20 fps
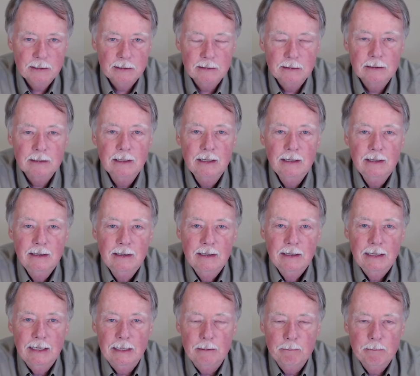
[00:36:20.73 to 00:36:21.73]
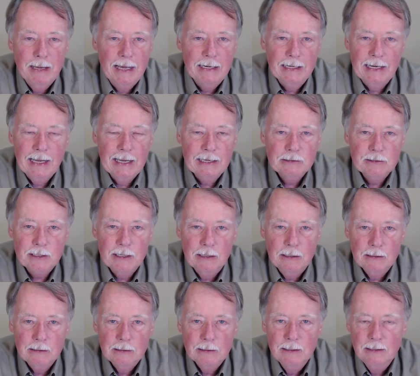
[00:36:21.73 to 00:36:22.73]
and in
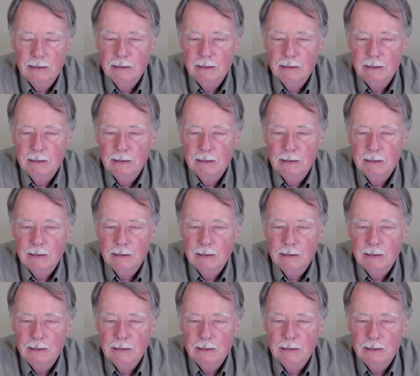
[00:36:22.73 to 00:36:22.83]
Madagascar,